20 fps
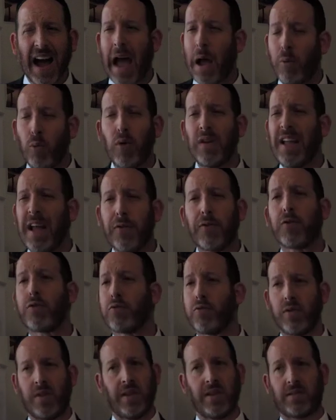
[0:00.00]
I will get
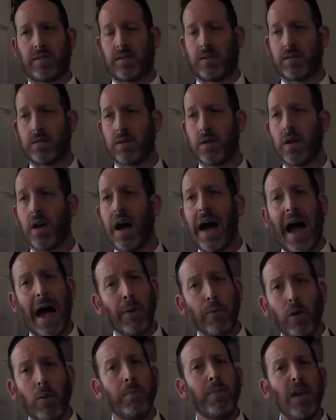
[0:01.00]
through this. I
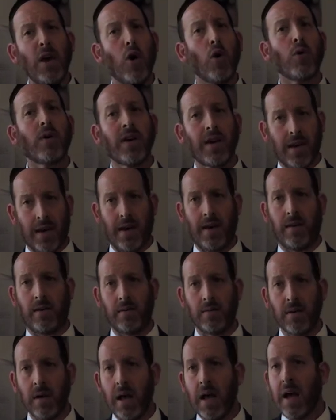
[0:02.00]
will be okay.
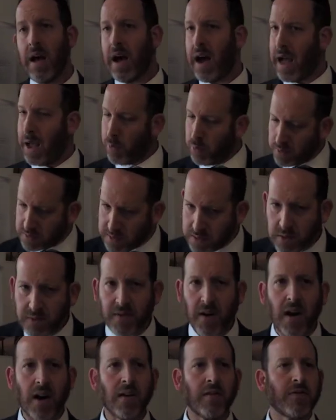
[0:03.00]
I will
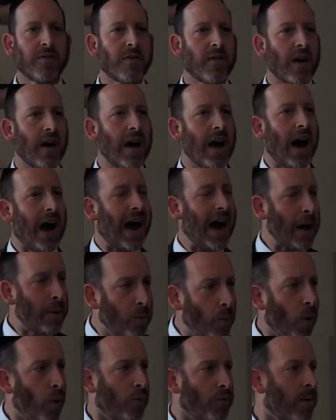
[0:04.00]
survive. I
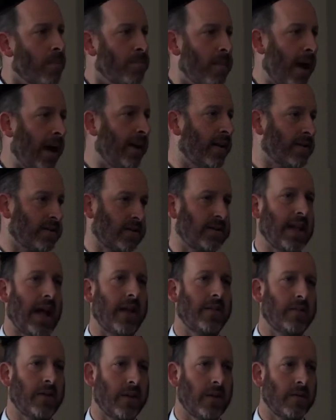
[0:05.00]
will remain
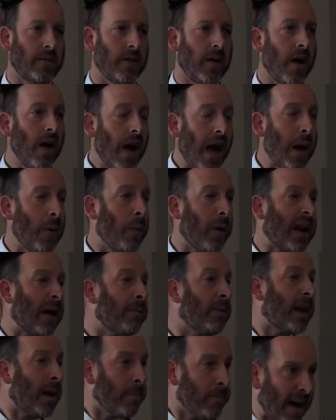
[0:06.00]
standing. And when
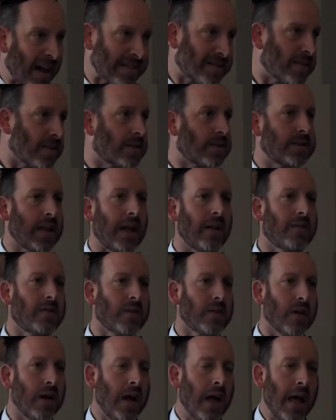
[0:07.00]
I'm in a matzah
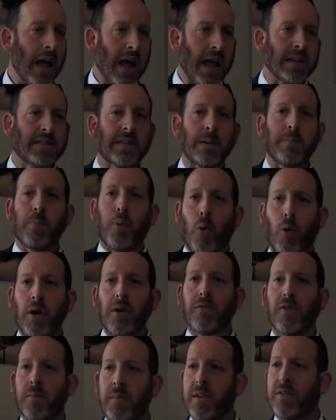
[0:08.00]
state, it's
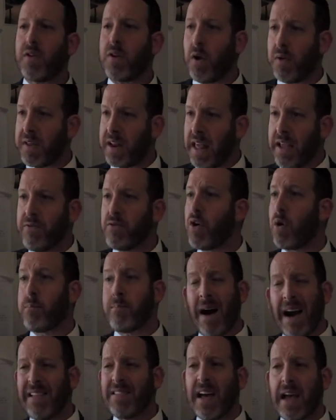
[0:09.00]
important for me to know that even though
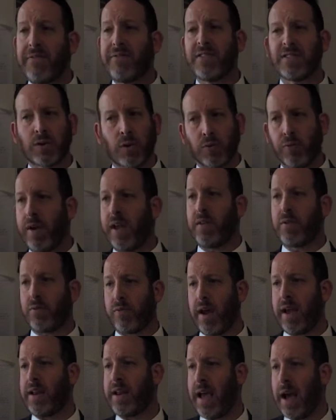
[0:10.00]
my life is great
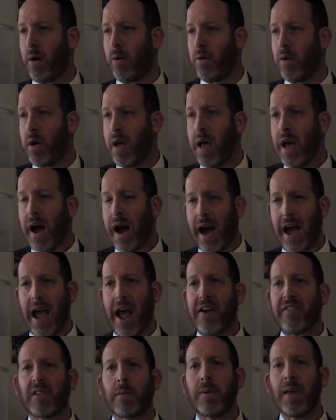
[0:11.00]
right now, I
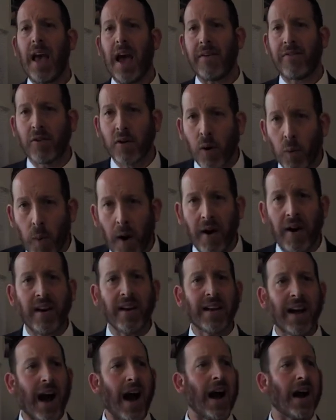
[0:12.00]
have to be ever aware
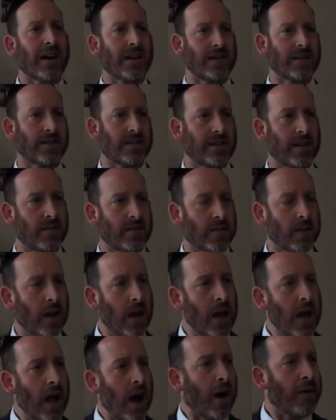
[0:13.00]
and cognizant
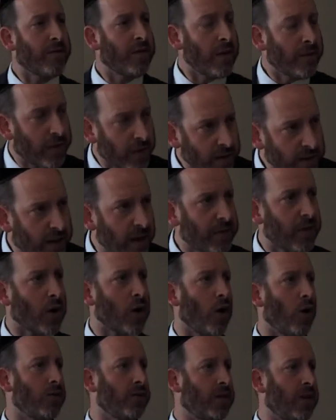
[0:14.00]
of the
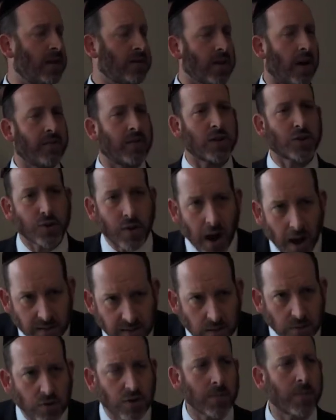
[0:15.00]
difficulties, of the trials
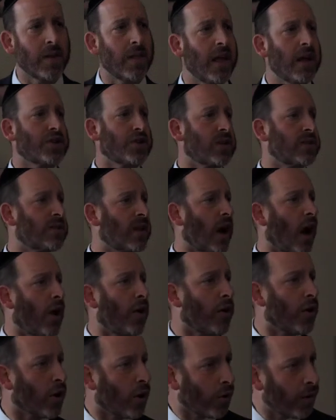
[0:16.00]
and tribulations that
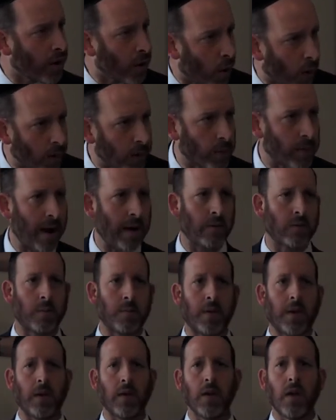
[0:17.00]
are occurring all around
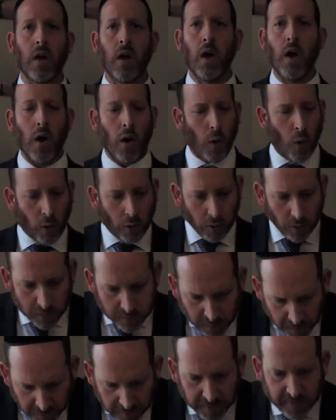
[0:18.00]
me. Or
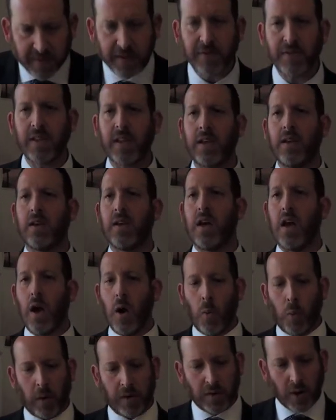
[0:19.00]
alternatively,
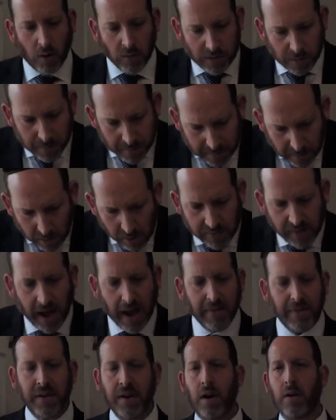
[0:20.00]
what ultimately Rav
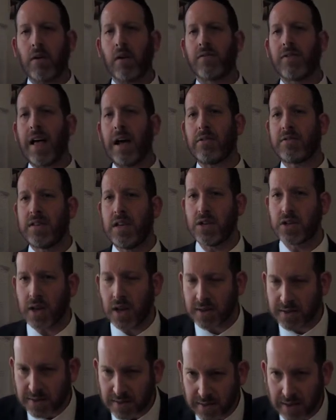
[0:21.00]
Aviner and Rav Lau teach
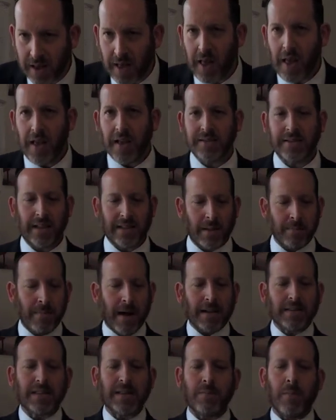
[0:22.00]
us is that the
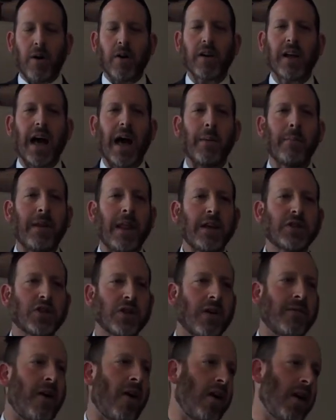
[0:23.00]
matzah and maror combination
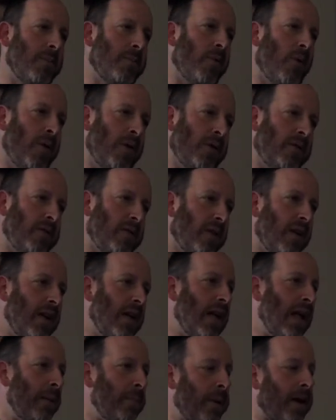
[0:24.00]
are very important,
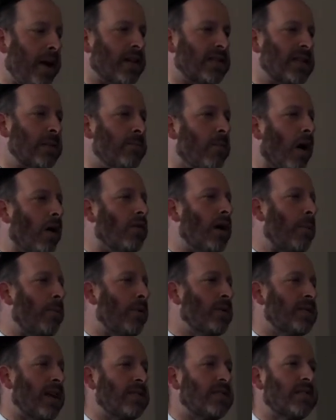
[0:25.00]
because the maror
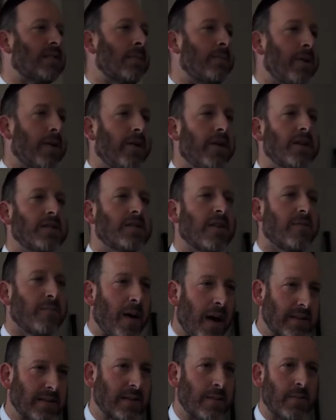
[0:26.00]
represents the bitterness of
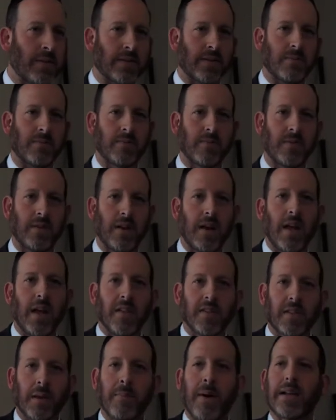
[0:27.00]
pessimism.
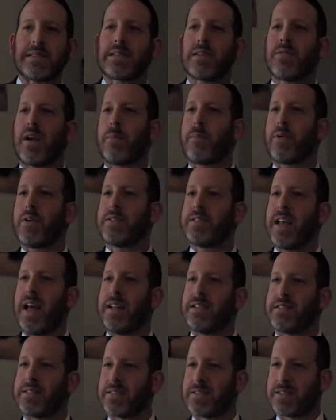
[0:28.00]
The matzah
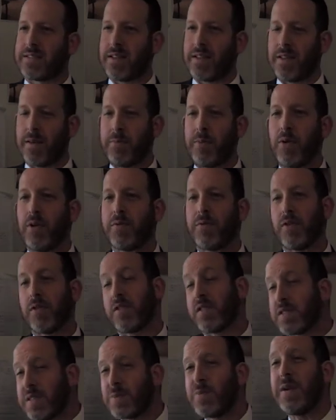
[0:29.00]
represents the beautiful,
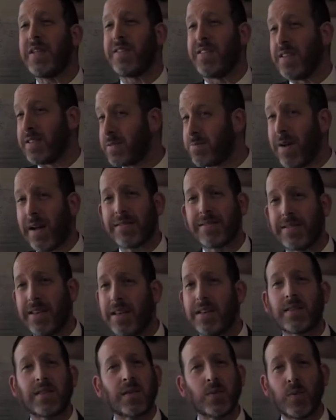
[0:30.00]
the sweetness. Matzah
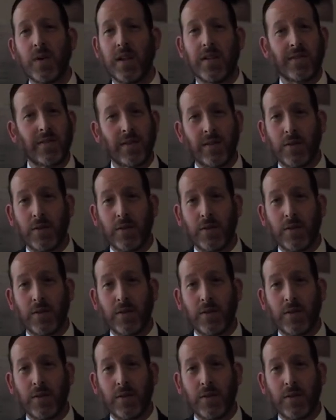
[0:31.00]
is sweet.